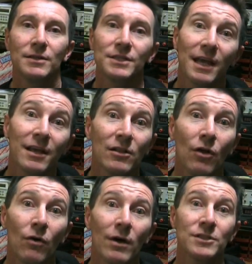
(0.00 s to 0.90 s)
Take
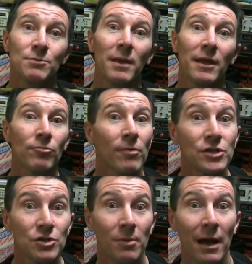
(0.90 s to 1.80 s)
along a spare
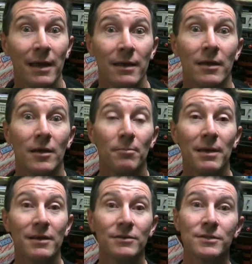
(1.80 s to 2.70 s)
resume
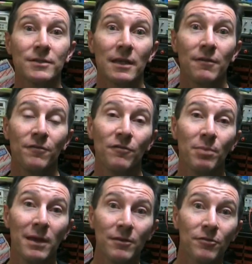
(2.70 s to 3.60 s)
because if you've
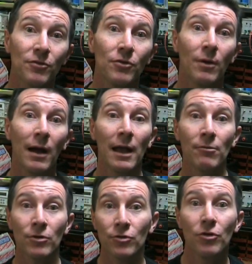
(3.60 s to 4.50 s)
been through a
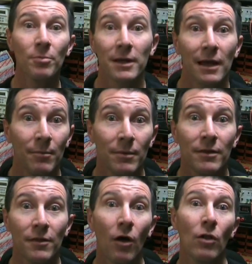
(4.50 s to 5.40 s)
recruitment
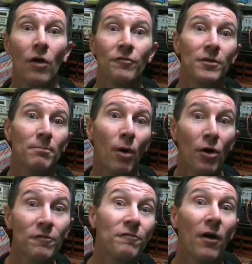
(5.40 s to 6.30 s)
company, they'll often
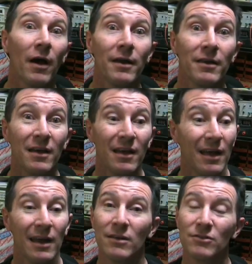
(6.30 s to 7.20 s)
modify it
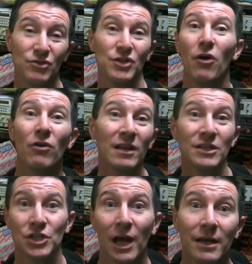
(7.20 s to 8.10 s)
and totally
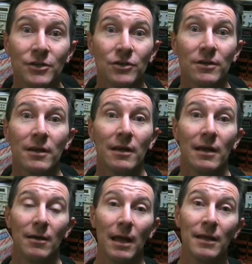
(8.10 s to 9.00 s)
change it
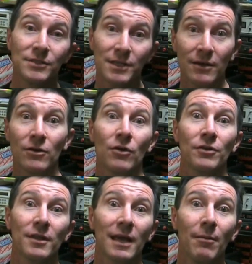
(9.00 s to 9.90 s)
and send it on
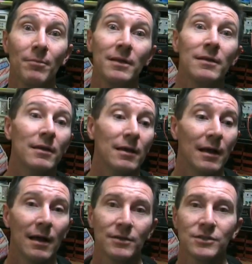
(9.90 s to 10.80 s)
to the company.
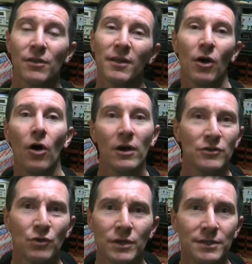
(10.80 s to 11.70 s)
Uh, so that
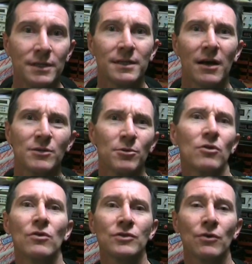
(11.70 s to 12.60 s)
hides all your details, but of
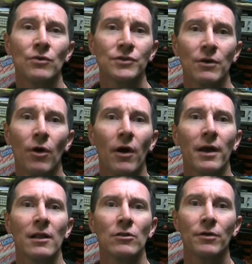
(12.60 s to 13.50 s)
course also
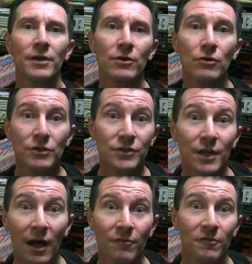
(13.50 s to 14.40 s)
hide a lot of your good
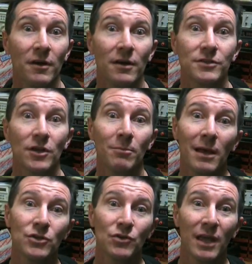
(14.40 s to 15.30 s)
stuff. So
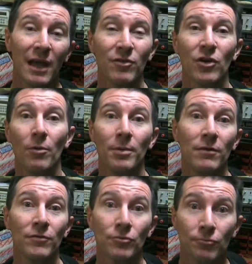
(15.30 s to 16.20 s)
make sure you have a copy
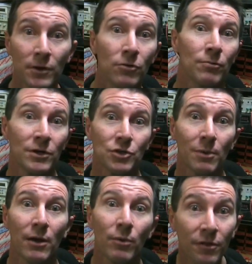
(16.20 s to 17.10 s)
of your real
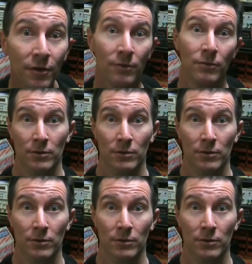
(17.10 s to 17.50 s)
resume with you.